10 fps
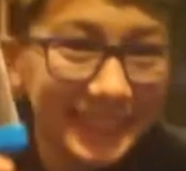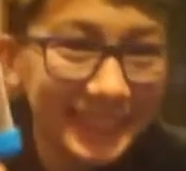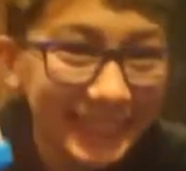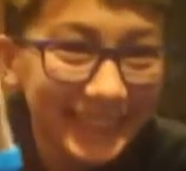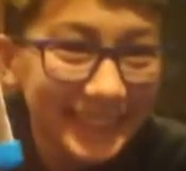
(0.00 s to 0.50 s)

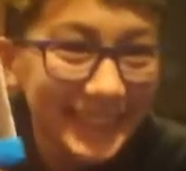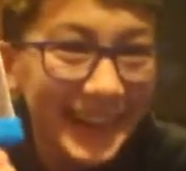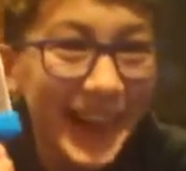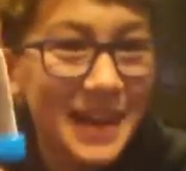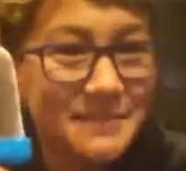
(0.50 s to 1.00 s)

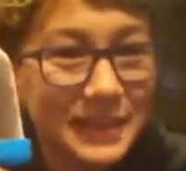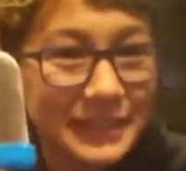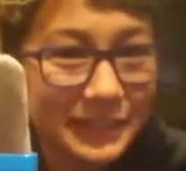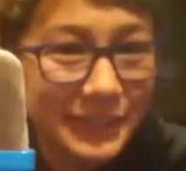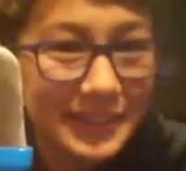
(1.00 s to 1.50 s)
I
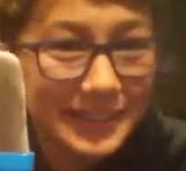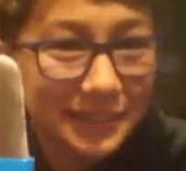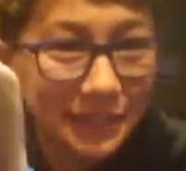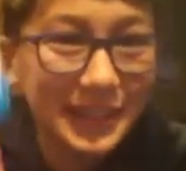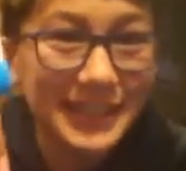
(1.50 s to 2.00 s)
made the rest
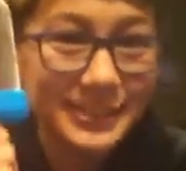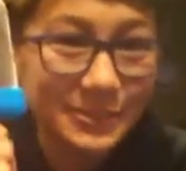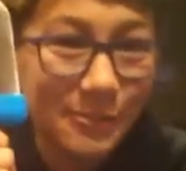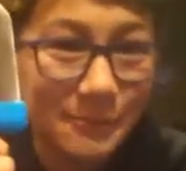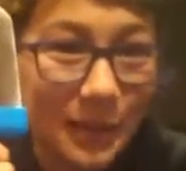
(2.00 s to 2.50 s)
of it
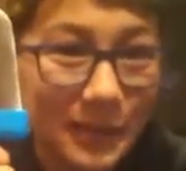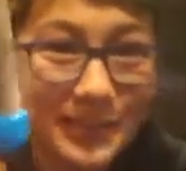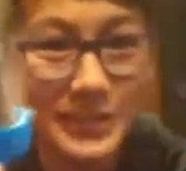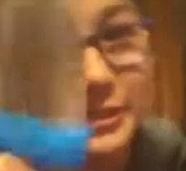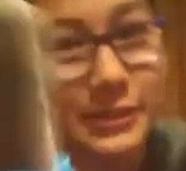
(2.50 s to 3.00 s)
into a
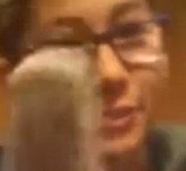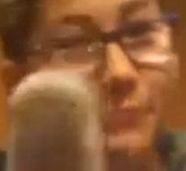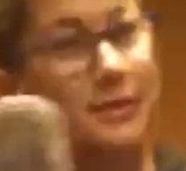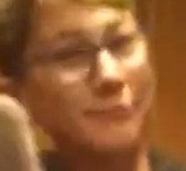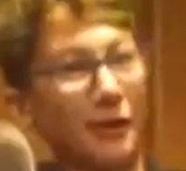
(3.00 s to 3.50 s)
into a
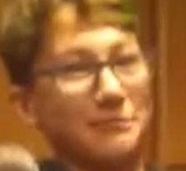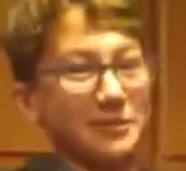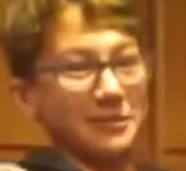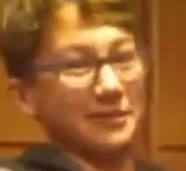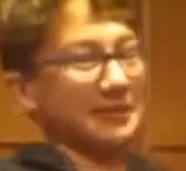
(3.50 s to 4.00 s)
three
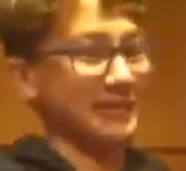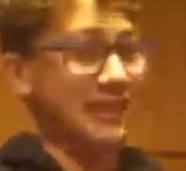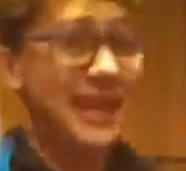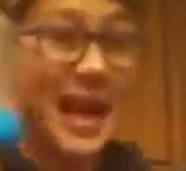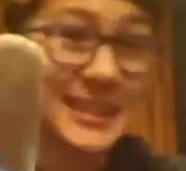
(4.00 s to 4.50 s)
popsicles,
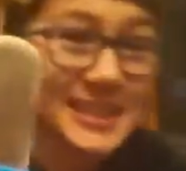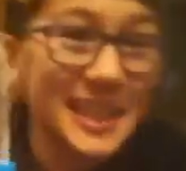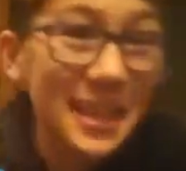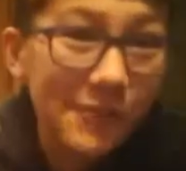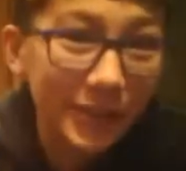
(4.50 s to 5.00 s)
and
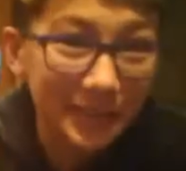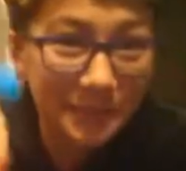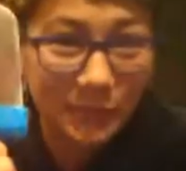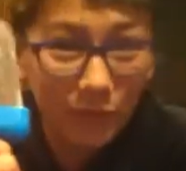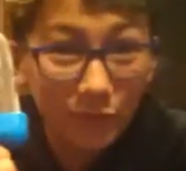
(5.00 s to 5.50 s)
today we're gonna
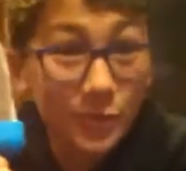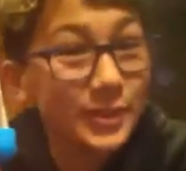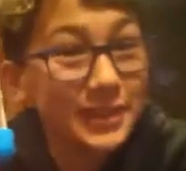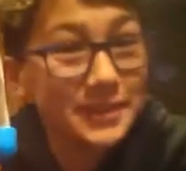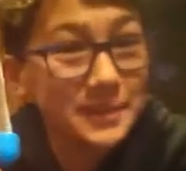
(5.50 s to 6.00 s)
be
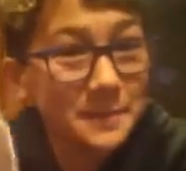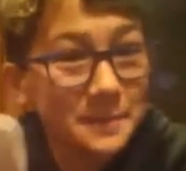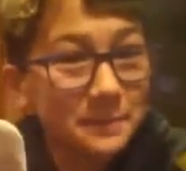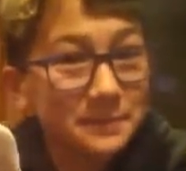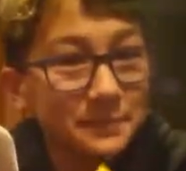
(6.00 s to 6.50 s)
reviewing it. I have
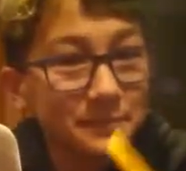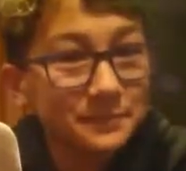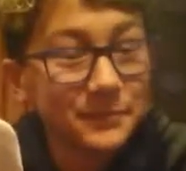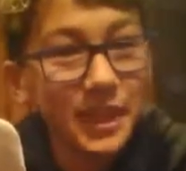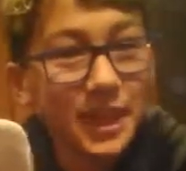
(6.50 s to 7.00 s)
mine too.
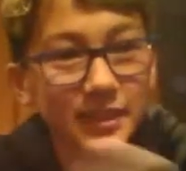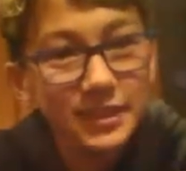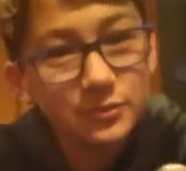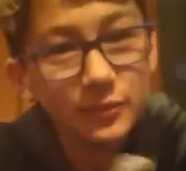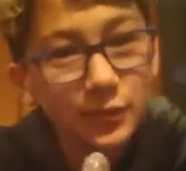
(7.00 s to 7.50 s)
Yeah,
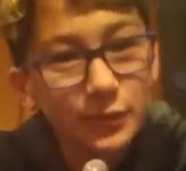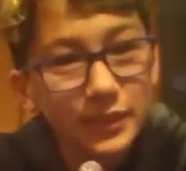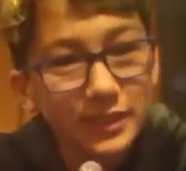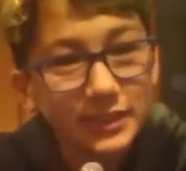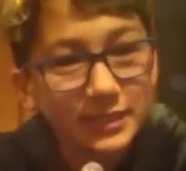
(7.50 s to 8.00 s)
he's
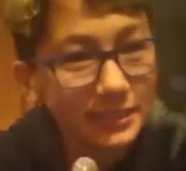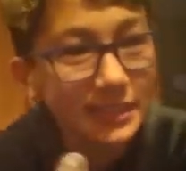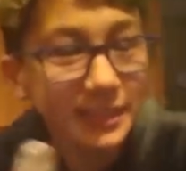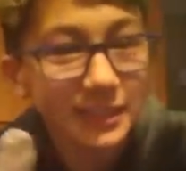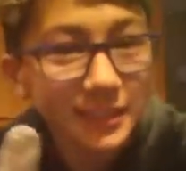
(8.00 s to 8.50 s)
reviewing his.
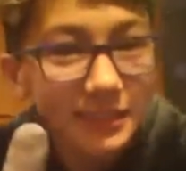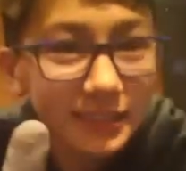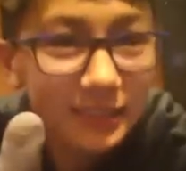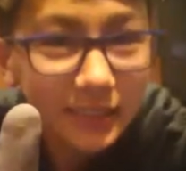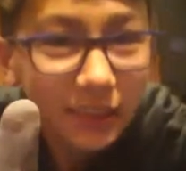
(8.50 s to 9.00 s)

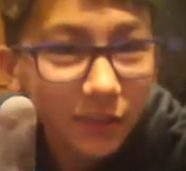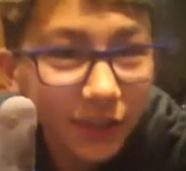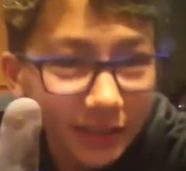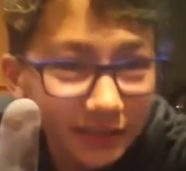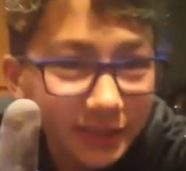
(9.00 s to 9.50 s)

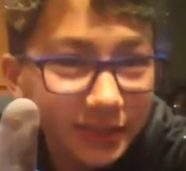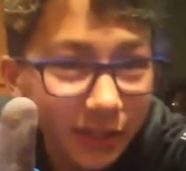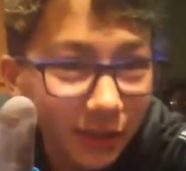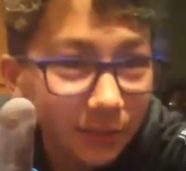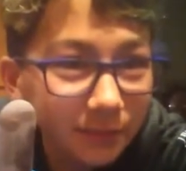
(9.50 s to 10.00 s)
Okay,
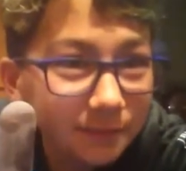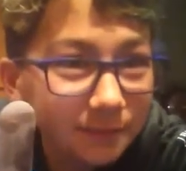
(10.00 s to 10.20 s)
so.